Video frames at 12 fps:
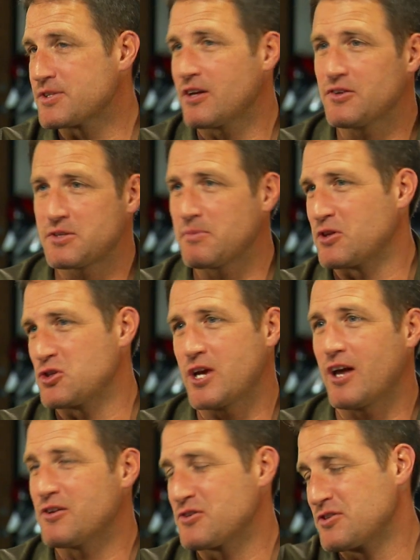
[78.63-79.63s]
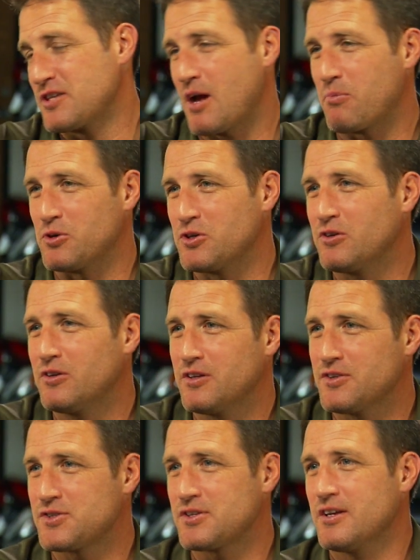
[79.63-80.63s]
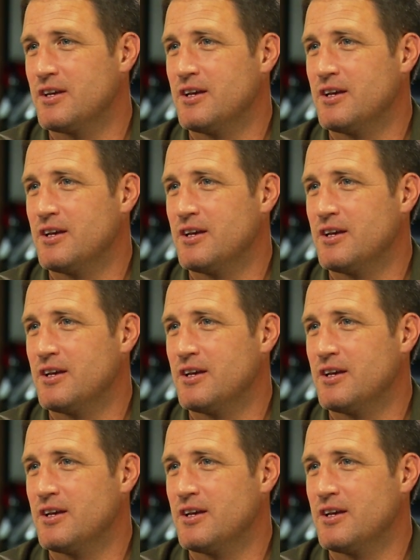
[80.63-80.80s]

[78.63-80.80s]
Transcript: Tell us about the challenges, the opportunities,